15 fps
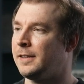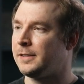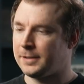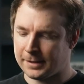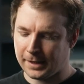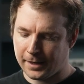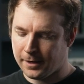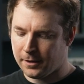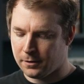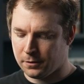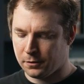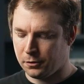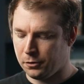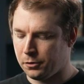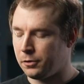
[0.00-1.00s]
Starting on
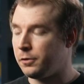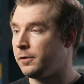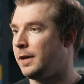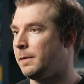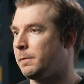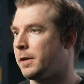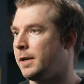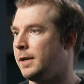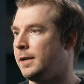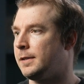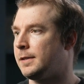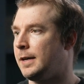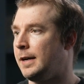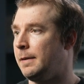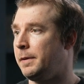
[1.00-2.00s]
Google, I'm going to
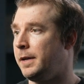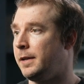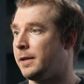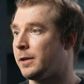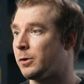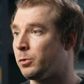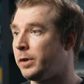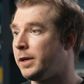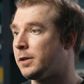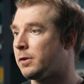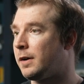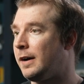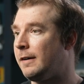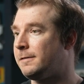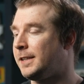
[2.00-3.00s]
type in
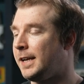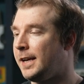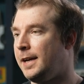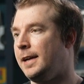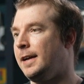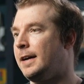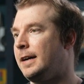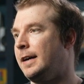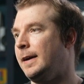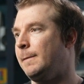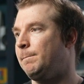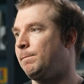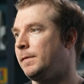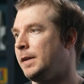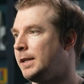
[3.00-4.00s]
Recraft A I.
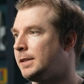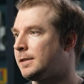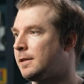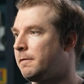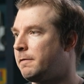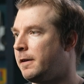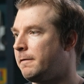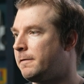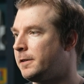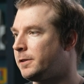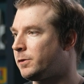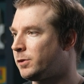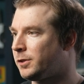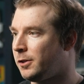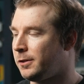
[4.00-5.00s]
It's the very
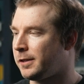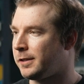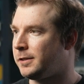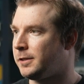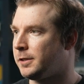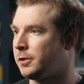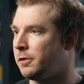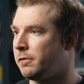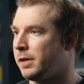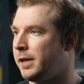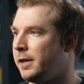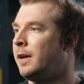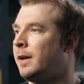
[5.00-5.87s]
first result just over here.